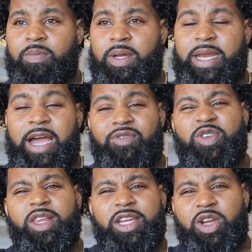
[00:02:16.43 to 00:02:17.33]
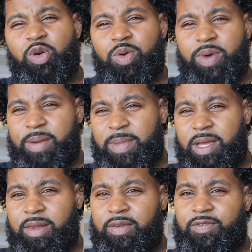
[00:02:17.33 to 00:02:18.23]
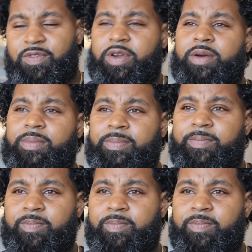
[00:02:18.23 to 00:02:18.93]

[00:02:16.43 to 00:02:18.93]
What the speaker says: but not really knowing what I'm healing from.